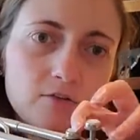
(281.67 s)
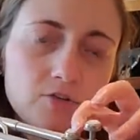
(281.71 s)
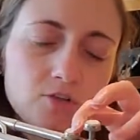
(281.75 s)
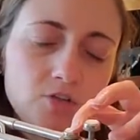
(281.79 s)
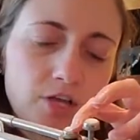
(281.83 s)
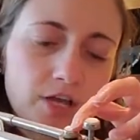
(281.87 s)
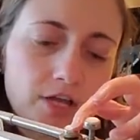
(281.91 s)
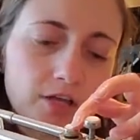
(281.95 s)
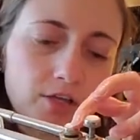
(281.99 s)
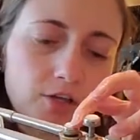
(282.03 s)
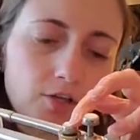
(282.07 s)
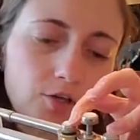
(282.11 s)

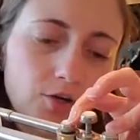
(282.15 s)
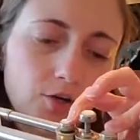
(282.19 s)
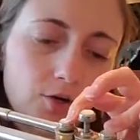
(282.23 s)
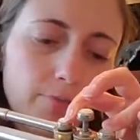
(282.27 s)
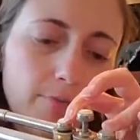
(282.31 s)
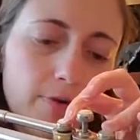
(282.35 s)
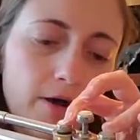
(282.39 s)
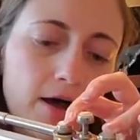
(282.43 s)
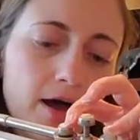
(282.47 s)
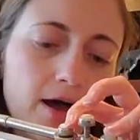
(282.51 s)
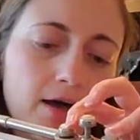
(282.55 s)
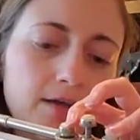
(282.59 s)
Check your
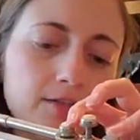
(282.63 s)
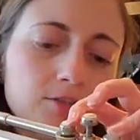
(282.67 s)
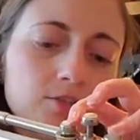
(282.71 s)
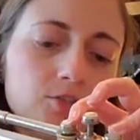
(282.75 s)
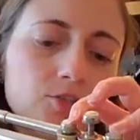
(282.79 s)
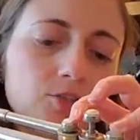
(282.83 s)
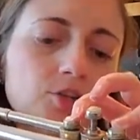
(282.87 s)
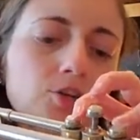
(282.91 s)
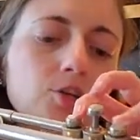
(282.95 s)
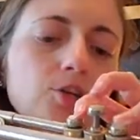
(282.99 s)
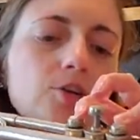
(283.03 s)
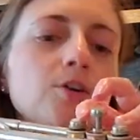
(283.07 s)

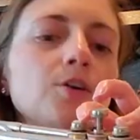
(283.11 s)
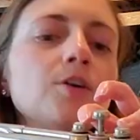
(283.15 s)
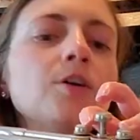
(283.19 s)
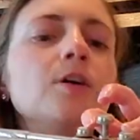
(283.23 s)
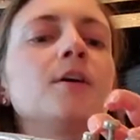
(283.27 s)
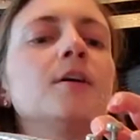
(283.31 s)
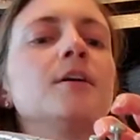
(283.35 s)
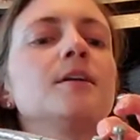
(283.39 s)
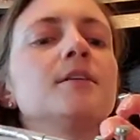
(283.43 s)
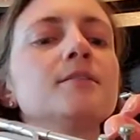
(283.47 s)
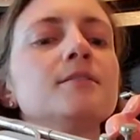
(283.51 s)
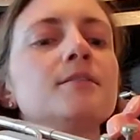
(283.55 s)
posture,
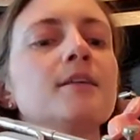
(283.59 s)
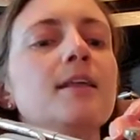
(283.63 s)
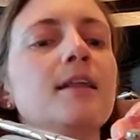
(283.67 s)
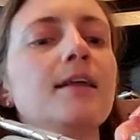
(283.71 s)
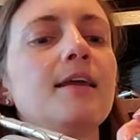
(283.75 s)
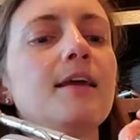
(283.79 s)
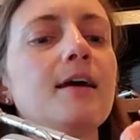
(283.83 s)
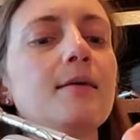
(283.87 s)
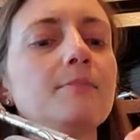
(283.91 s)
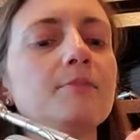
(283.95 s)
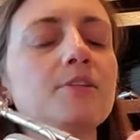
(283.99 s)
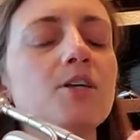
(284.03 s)

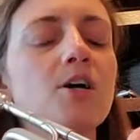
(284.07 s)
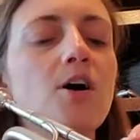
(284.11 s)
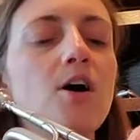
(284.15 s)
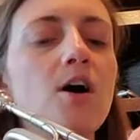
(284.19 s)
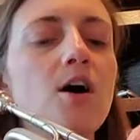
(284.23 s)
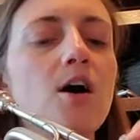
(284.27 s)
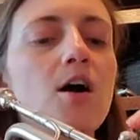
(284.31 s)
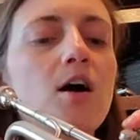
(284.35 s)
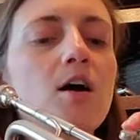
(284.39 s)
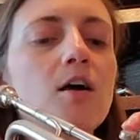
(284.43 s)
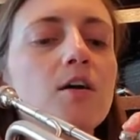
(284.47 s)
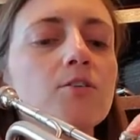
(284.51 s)
sitting up
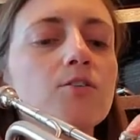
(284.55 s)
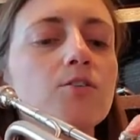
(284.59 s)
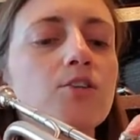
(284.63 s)
tall.